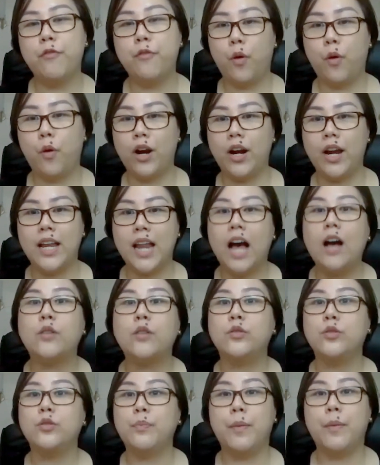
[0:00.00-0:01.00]
for and how
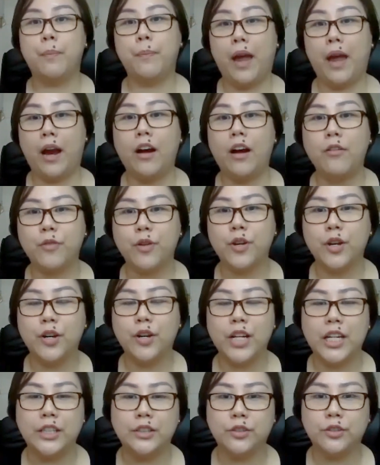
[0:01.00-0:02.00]
to prepare for your
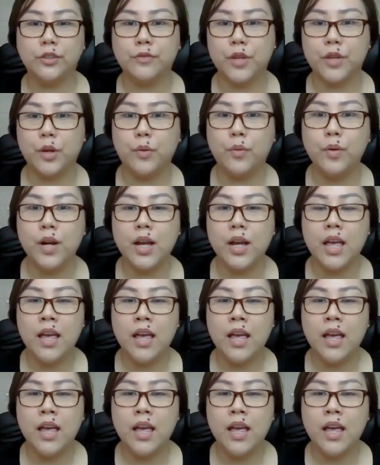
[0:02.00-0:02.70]
interview.